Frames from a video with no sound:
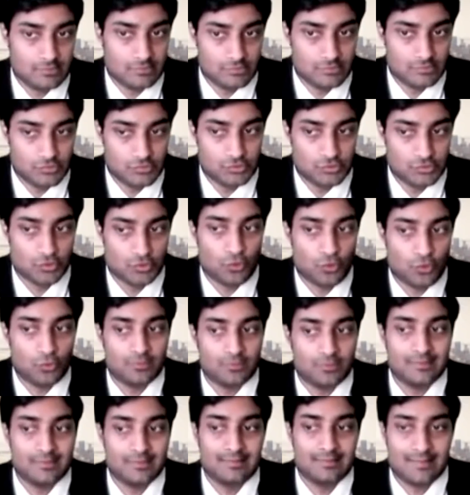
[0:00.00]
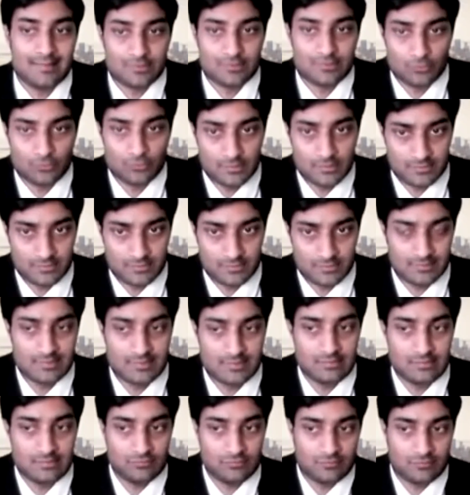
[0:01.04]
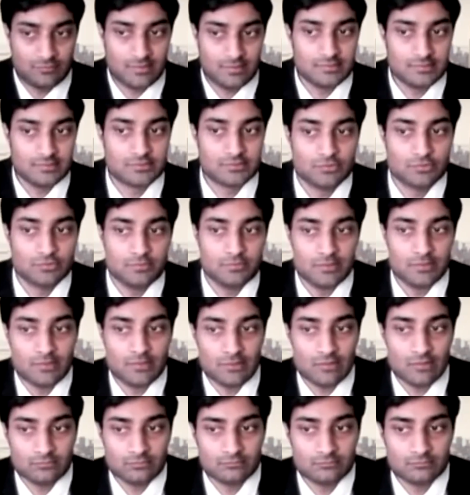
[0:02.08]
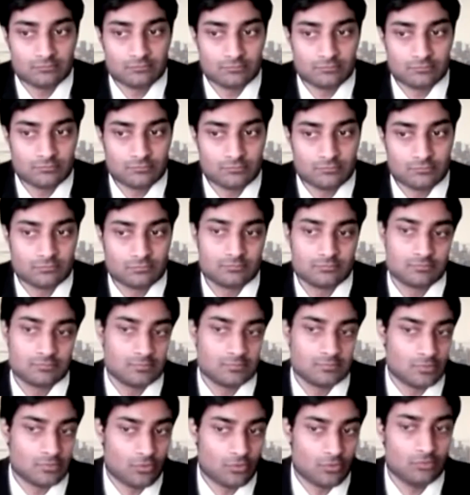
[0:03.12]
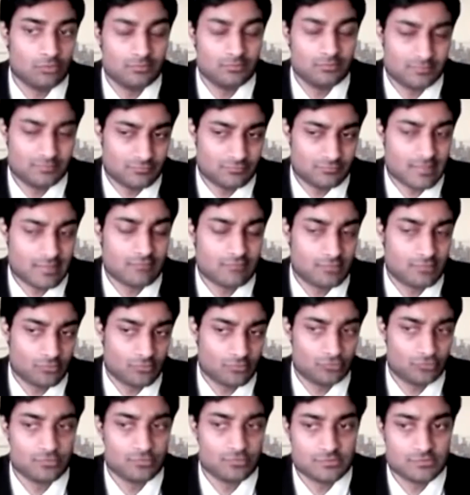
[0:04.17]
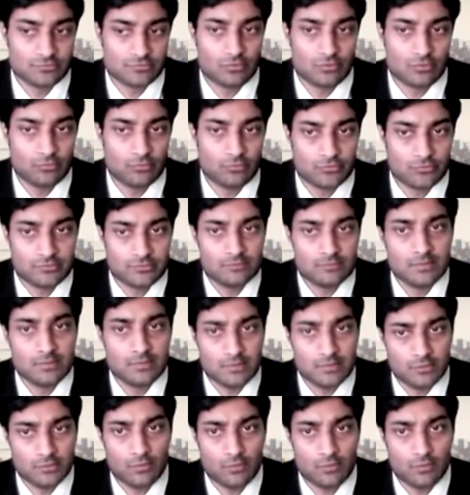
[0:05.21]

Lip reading: your net worth in the fund should be around 5 crores, which is almost $1 million.